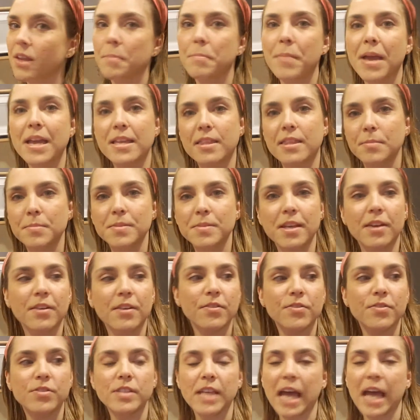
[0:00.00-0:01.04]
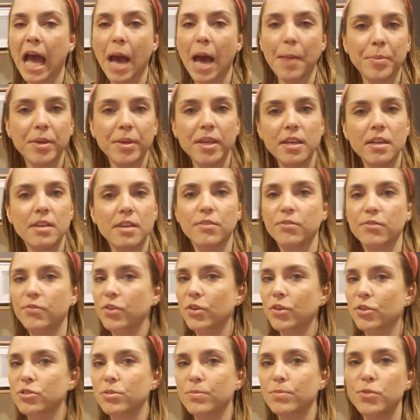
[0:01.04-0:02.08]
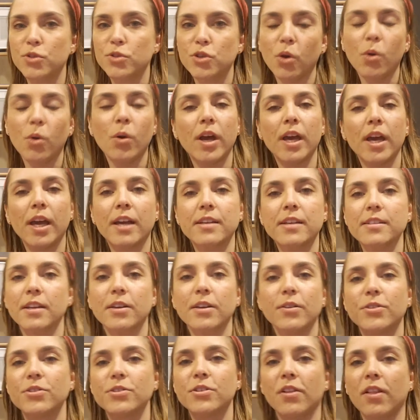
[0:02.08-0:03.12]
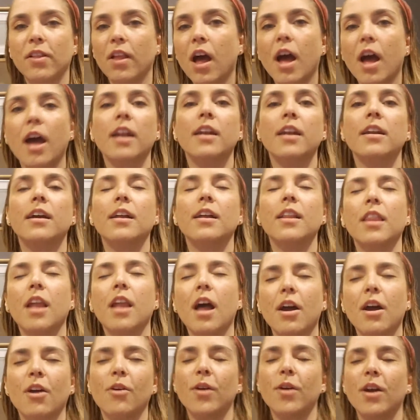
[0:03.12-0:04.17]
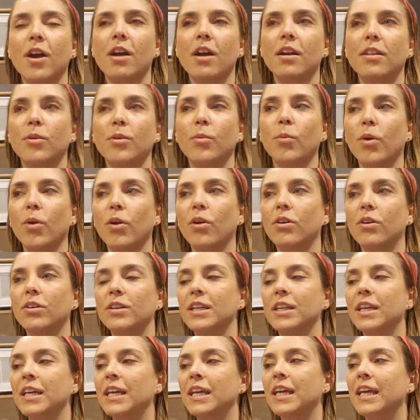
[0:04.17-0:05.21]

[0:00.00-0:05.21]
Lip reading: make themselves happy and feel some joy, because I know there's a lot going on in the world,